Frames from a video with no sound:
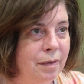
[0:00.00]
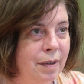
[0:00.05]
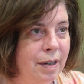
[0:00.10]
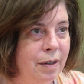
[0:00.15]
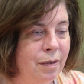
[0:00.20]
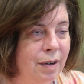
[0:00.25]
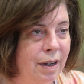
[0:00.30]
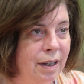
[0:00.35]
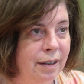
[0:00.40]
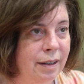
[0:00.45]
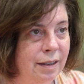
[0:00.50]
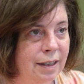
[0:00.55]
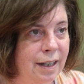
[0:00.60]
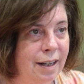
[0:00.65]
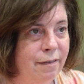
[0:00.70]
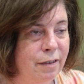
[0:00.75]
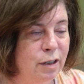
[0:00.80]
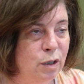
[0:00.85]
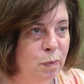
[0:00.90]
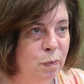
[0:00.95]
oh my quality of
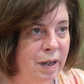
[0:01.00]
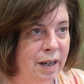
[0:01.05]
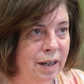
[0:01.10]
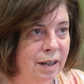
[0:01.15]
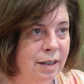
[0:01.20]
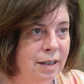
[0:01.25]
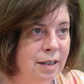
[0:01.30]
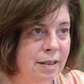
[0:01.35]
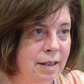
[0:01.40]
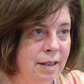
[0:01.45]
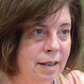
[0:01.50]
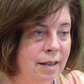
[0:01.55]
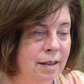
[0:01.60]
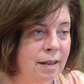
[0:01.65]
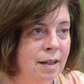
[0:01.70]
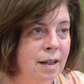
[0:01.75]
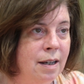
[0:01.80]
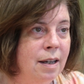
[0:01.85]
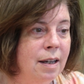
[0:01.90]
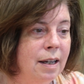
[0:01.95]
life is better because
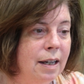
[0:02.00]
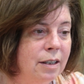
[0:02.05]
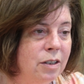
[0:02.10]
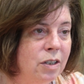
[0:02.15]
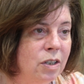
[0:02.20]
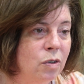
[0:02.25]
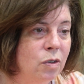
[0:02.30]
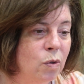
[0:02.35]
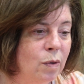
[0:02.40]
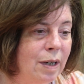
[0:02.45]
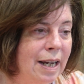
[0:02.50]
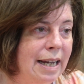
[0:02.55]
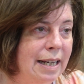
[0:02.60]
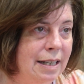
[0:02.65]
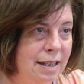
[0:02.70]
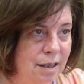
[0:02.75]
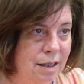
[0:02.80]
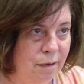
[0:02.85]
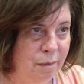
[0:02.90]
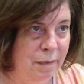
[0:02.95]
then it's
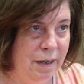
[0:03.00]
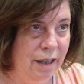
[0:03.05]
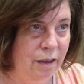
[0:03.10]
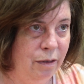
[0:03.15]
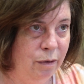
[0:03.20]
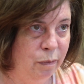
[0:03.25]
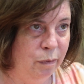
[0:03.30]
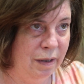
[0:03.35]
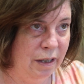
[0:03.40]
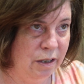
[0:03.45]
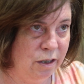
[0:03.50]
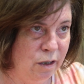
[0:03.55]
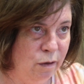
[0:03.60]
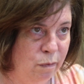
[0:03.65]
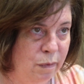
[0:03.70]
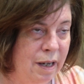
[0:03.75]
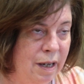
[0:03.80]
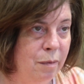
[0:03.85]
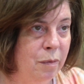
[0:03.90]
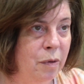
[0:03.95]
ingrained in me through muscle
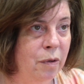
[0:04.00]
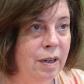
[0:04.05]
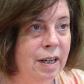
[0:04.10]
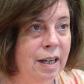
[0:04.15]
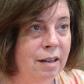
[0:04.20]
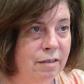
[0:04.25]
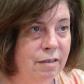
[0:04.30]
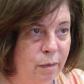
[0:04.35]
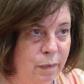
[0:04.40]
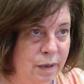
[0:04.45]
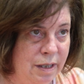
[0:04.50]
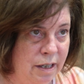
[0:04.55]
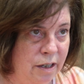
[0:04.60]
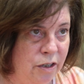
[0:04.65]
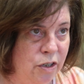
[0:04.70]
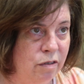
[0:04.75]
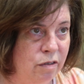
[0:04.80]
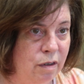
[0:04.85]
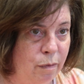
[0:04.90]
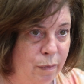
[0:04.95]
memory and repetition,